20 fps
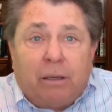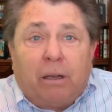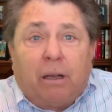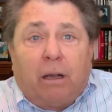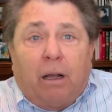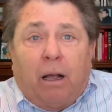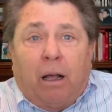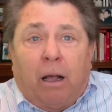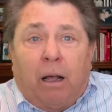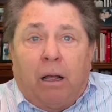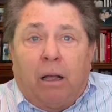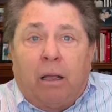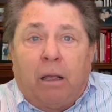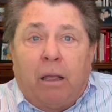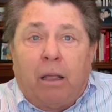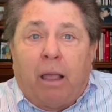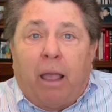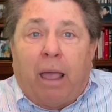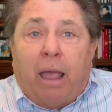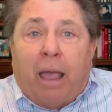
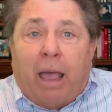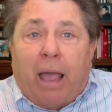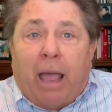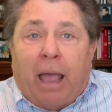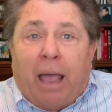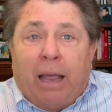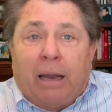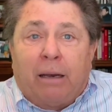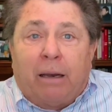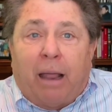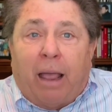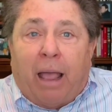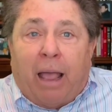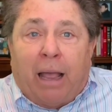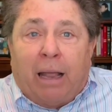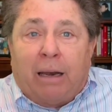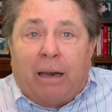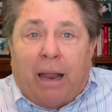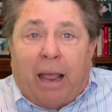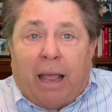and
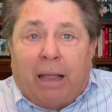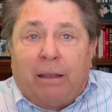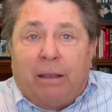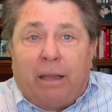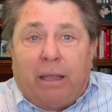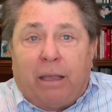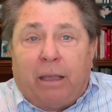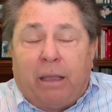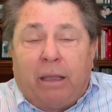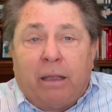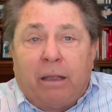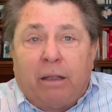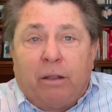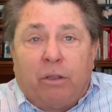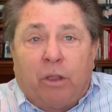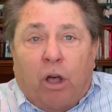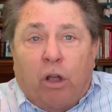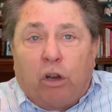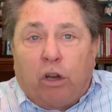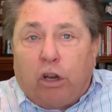the
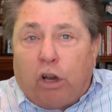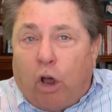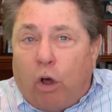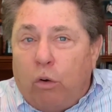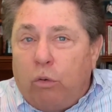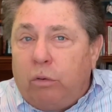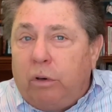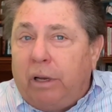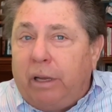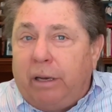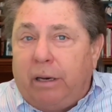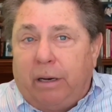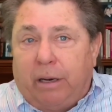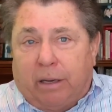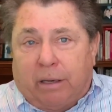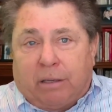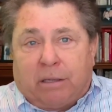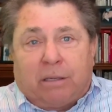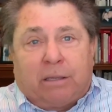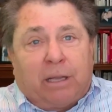
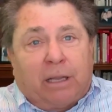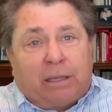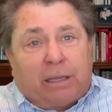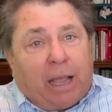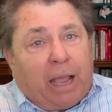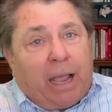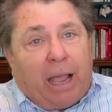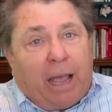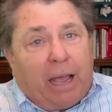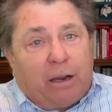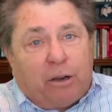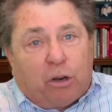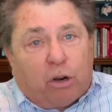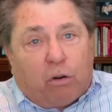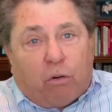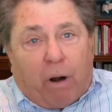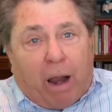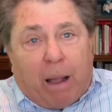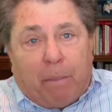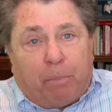loneliness that they had to
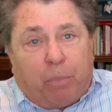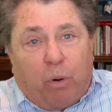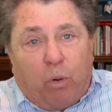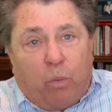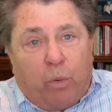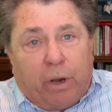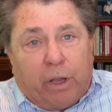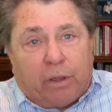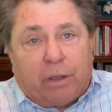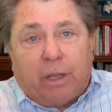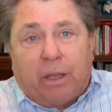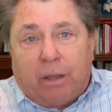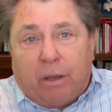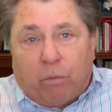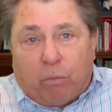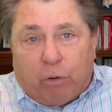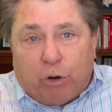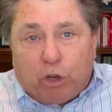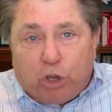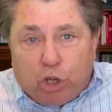grapple with and the
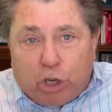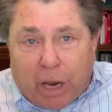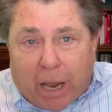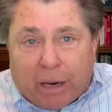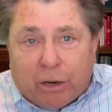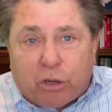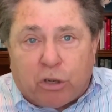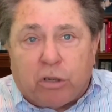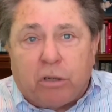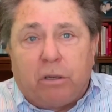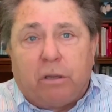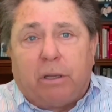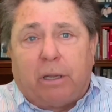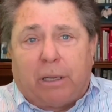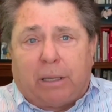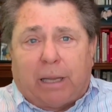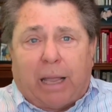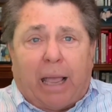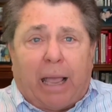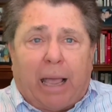rejection
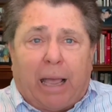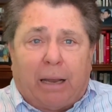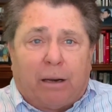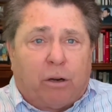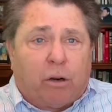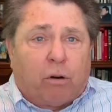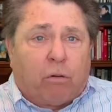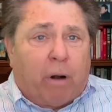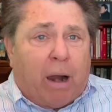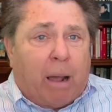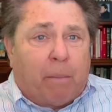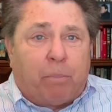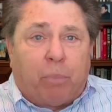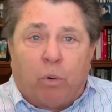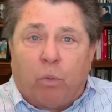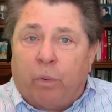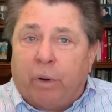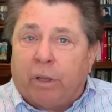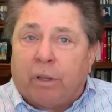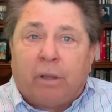that they had to grapple
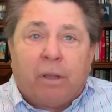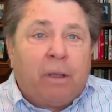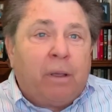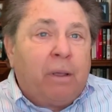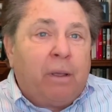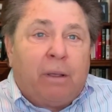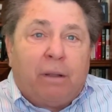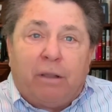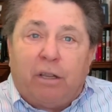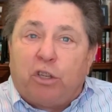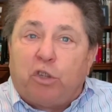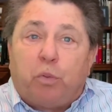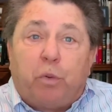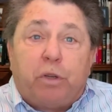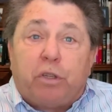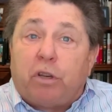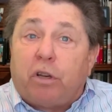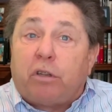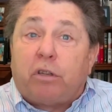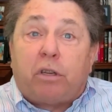with. This
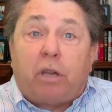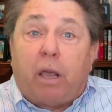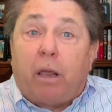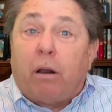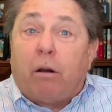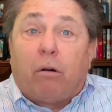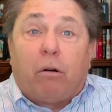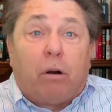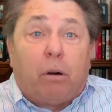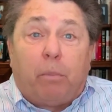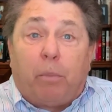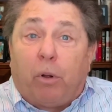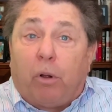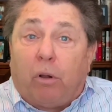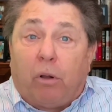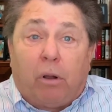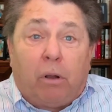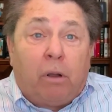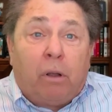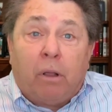was a
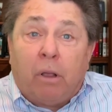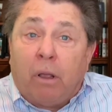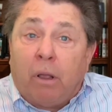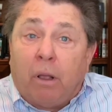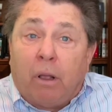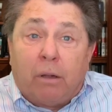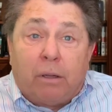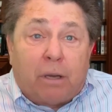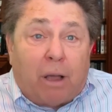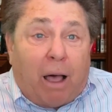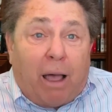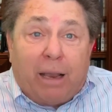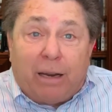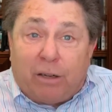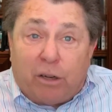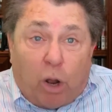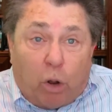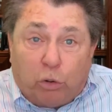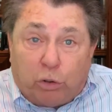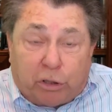terrible
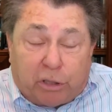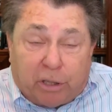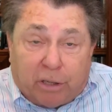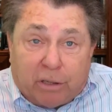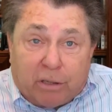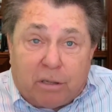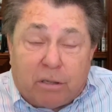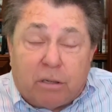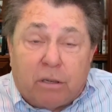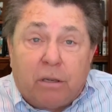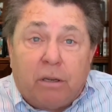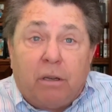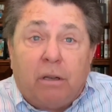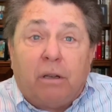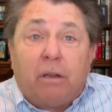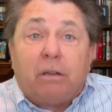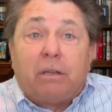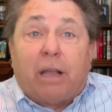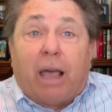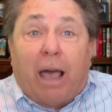diagnosis
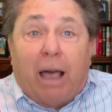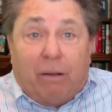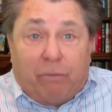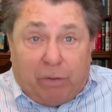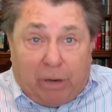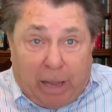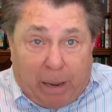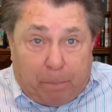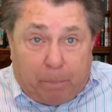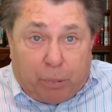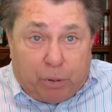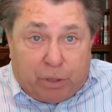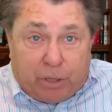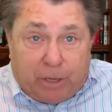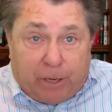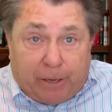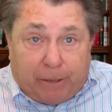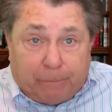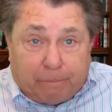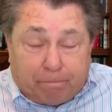to have
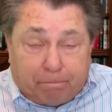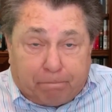leprosy.